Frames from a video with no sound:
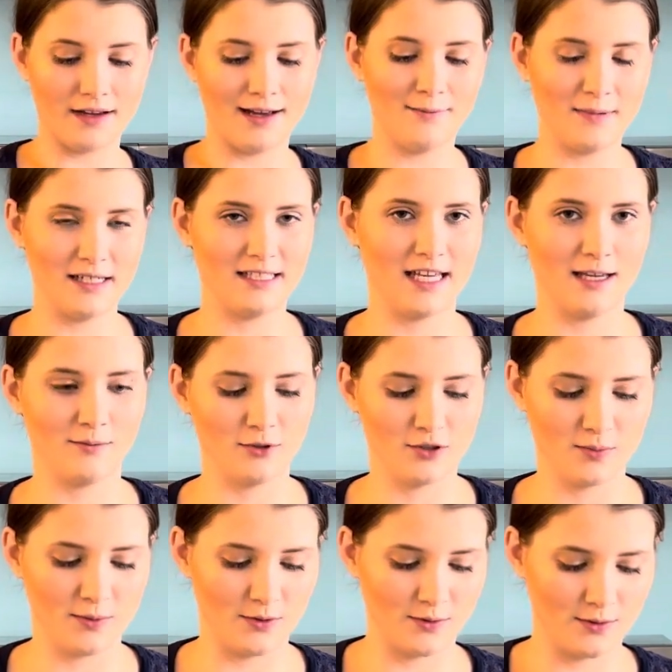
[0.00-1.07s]
my
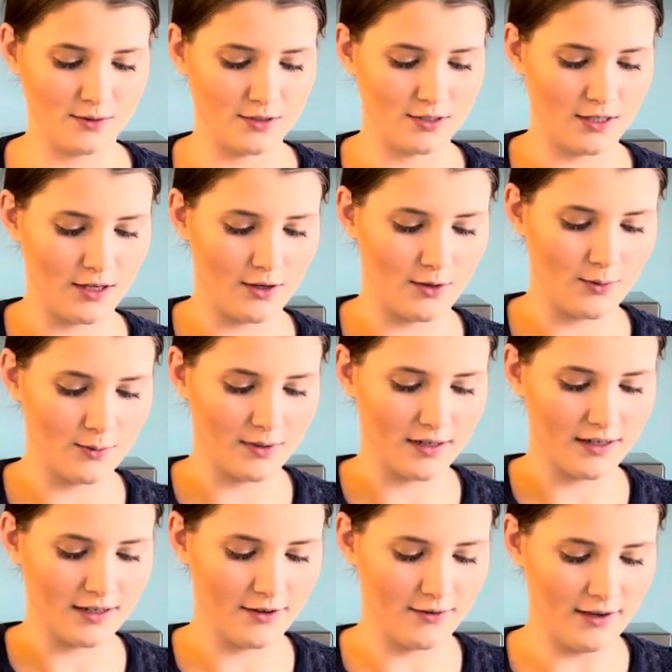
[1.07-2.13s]
tablespoon, so we're
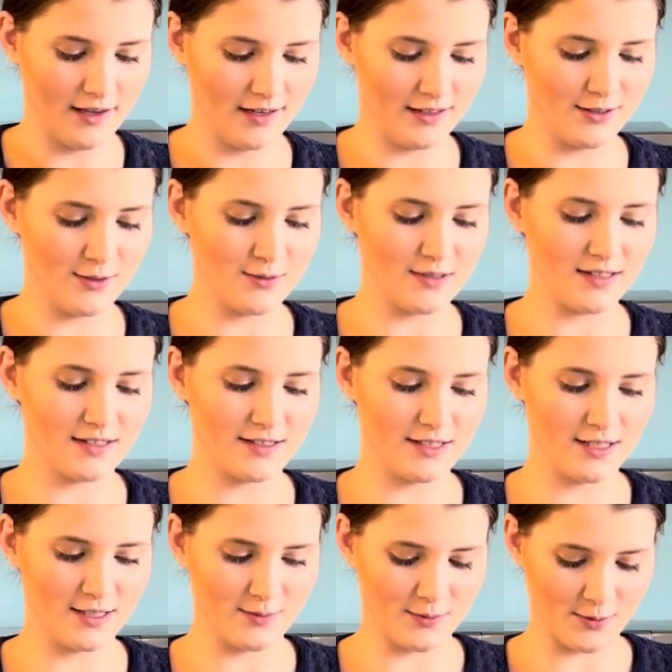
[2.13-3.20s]
gonna go ahead and use this
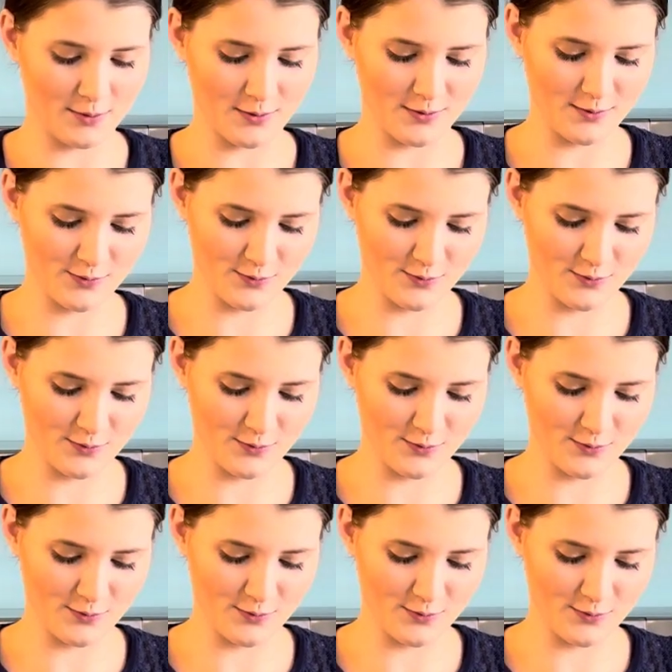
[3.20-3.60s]
teaspoon.